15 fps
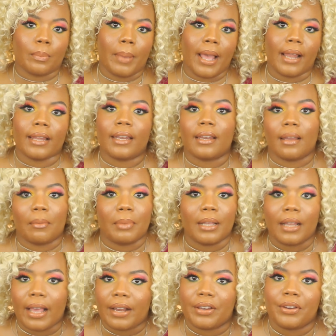palette, and I'll be
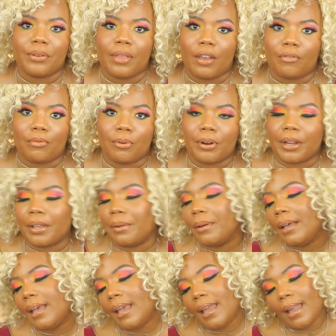glad to do that for you.
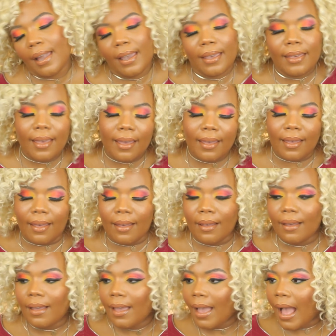And yeah,
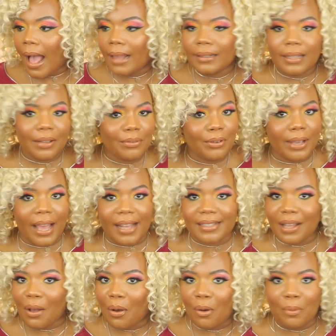I love you guys.
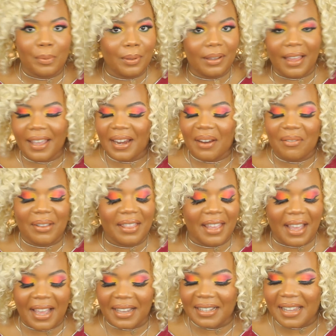I hope you like
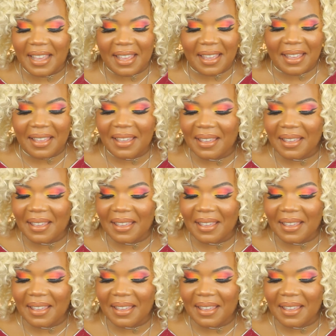everything I did.